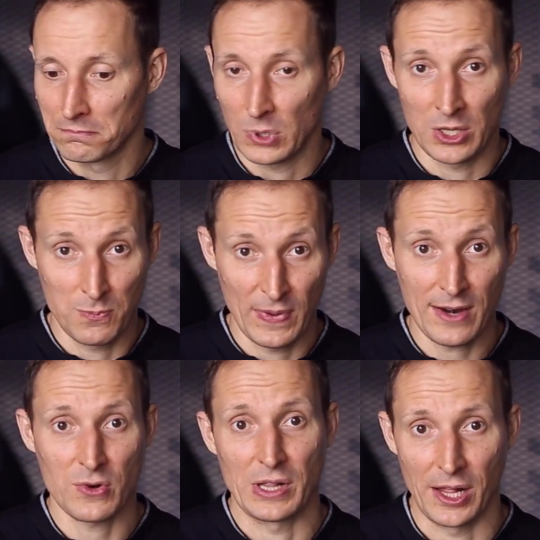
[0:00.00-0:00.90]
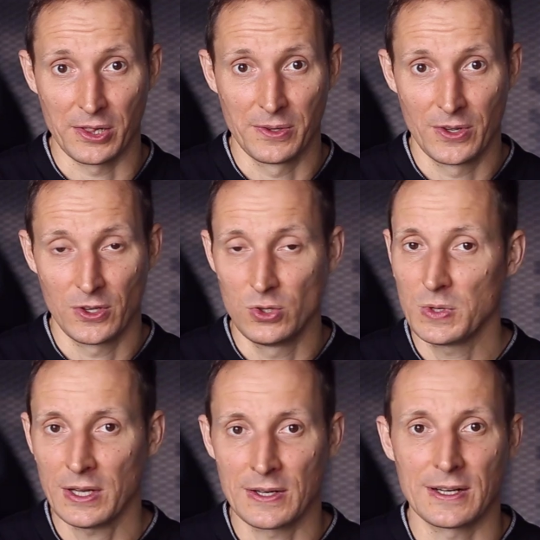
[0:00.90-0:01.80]
in parallel, you
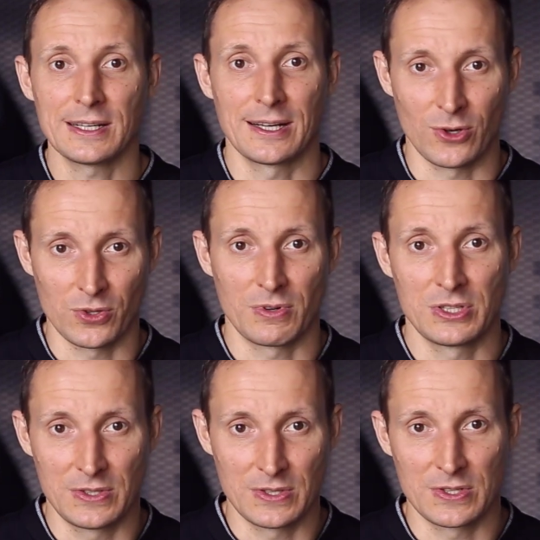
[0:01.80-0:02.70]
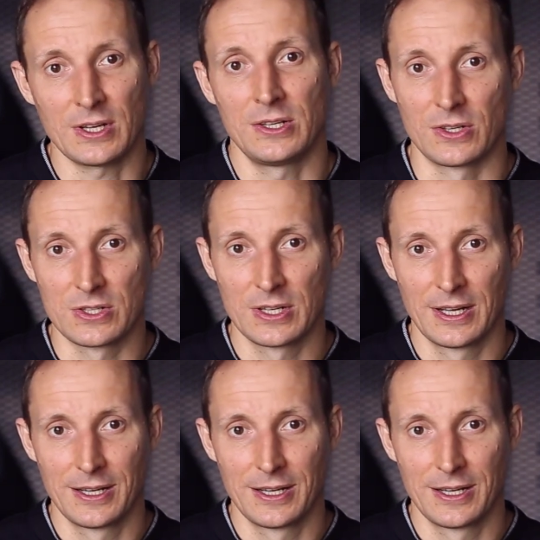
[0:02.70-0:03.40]
can hire already designers